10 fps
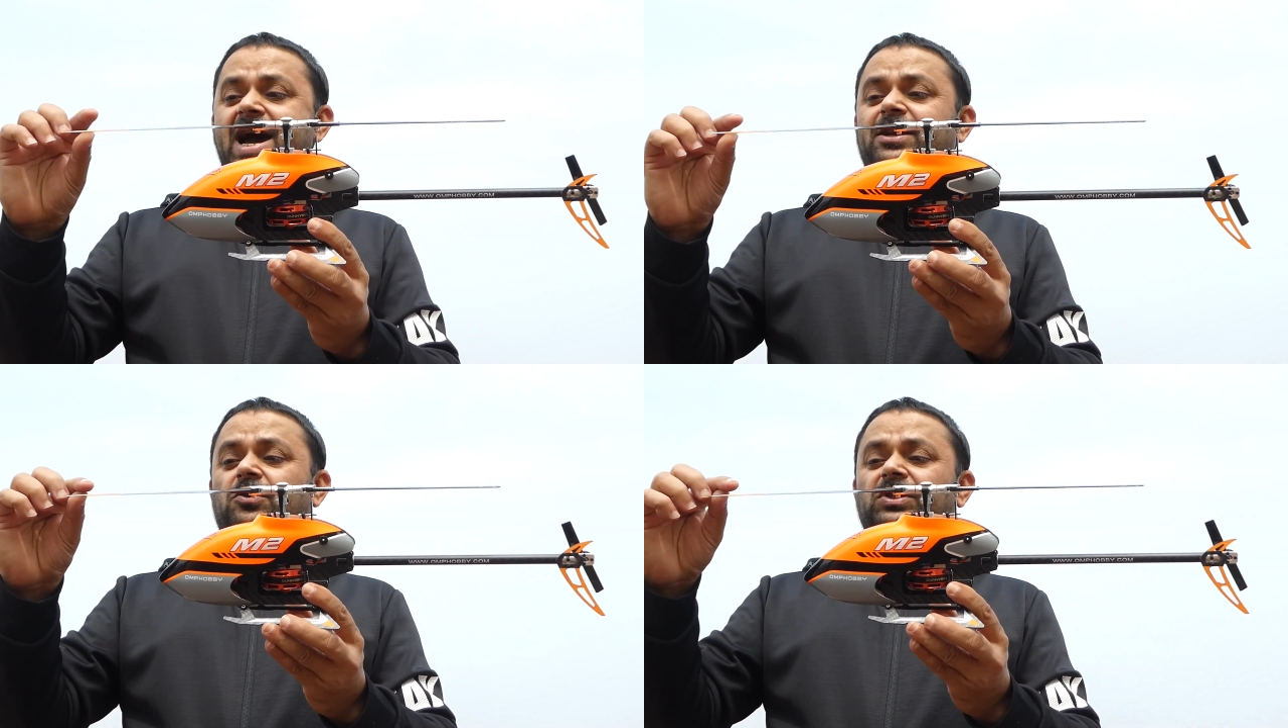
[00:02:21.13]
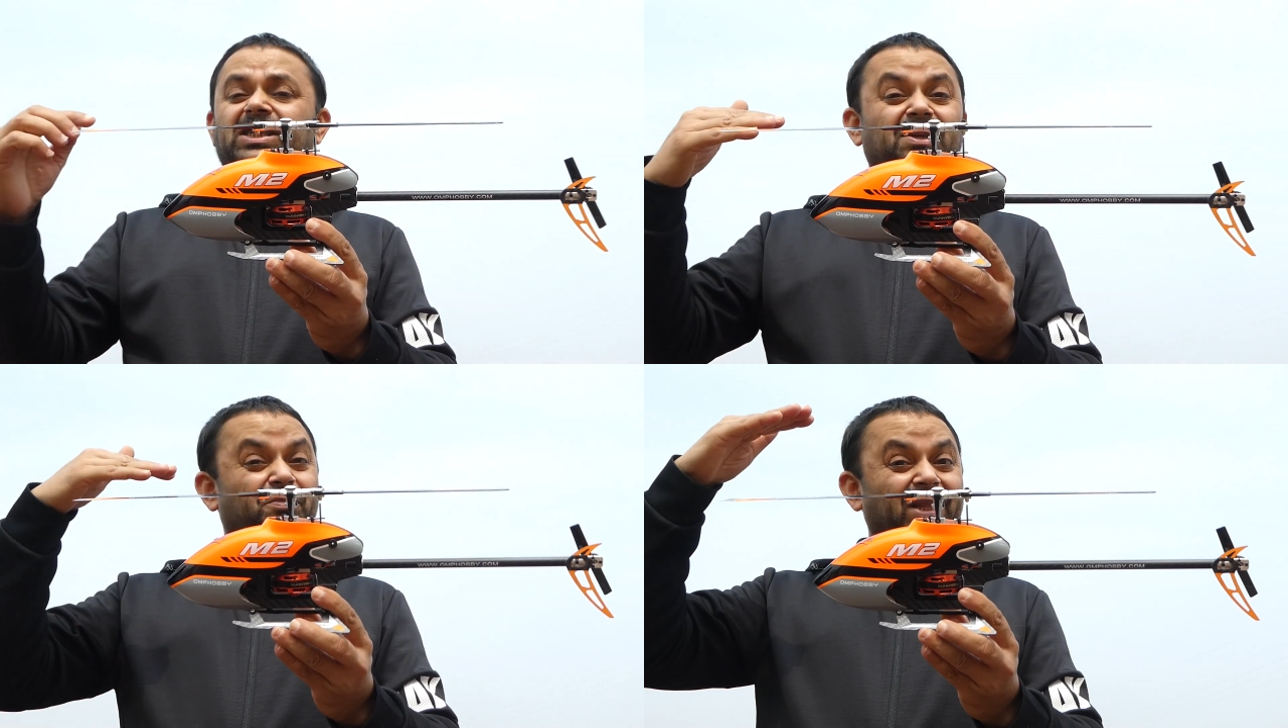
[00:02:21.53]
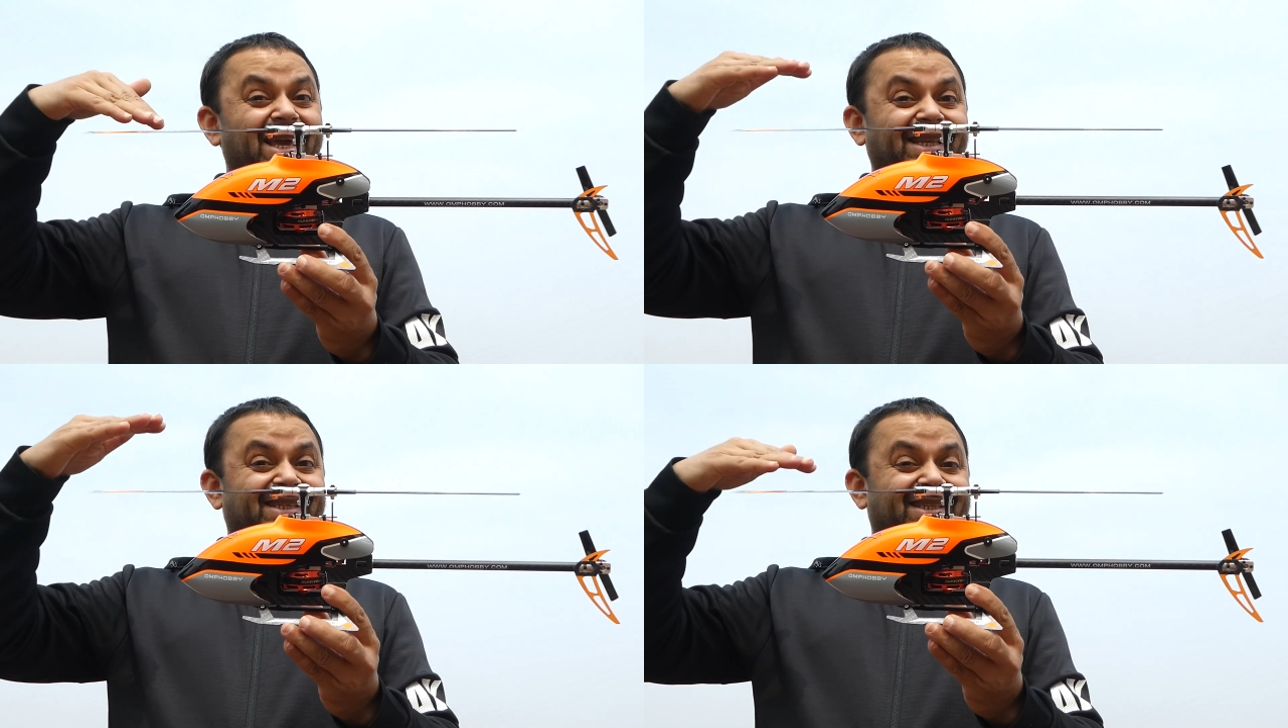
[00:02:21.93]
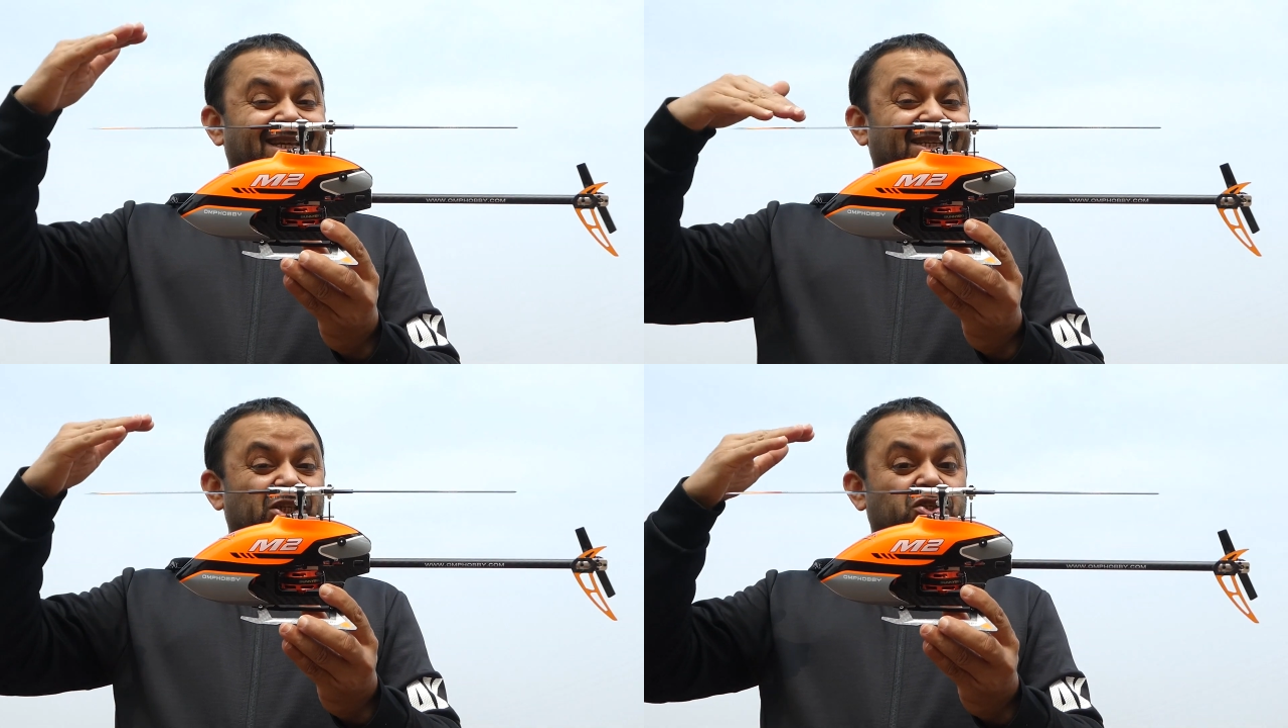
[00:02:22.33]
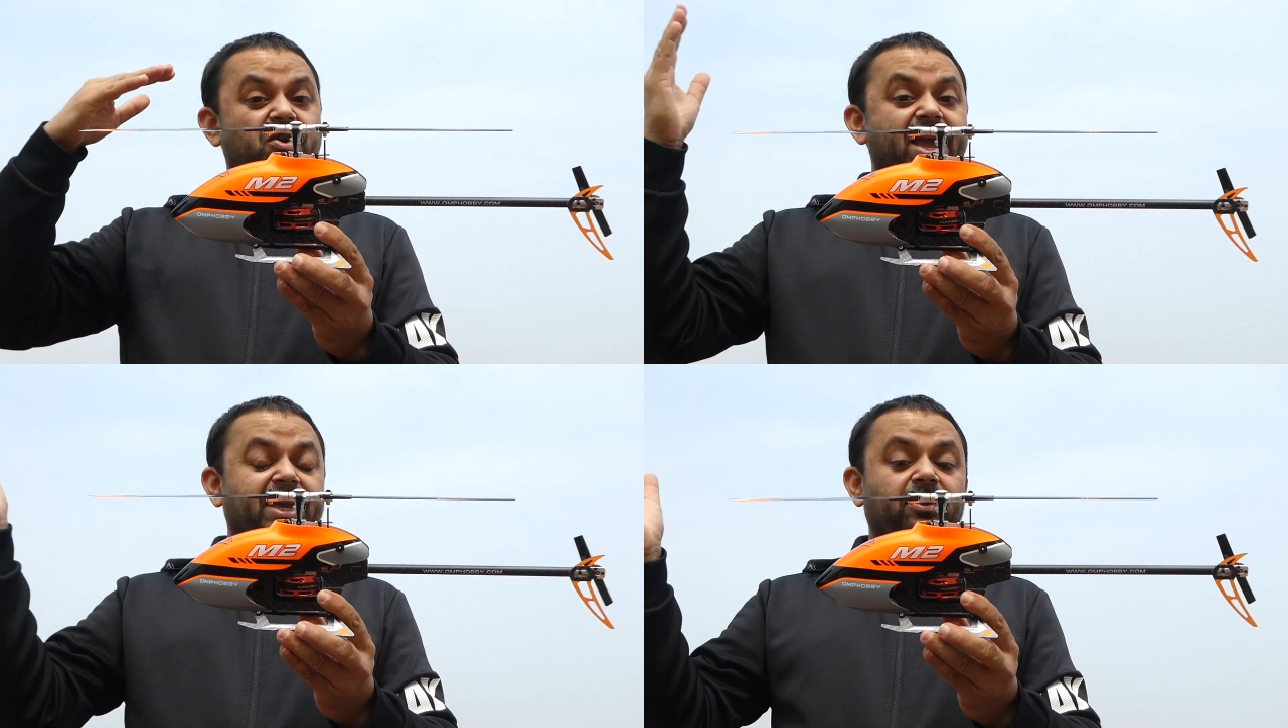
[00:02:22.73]
I don't see blades
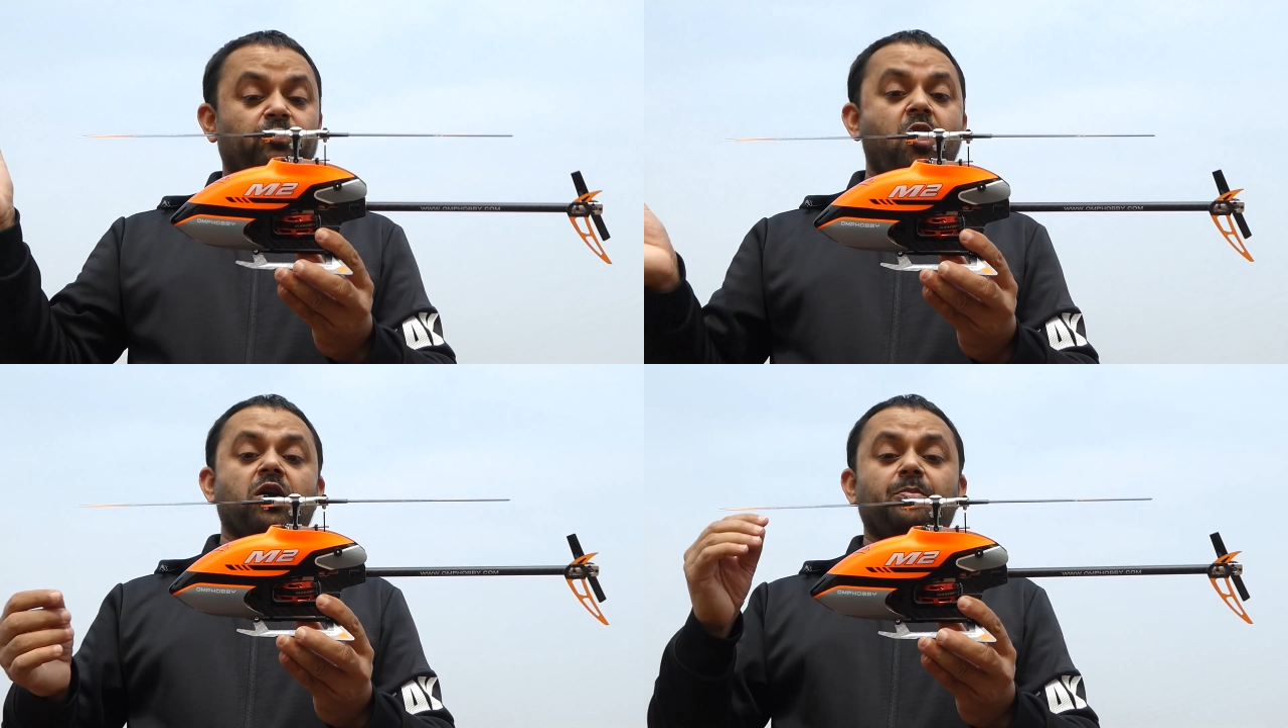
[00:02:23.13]
tracking wrong.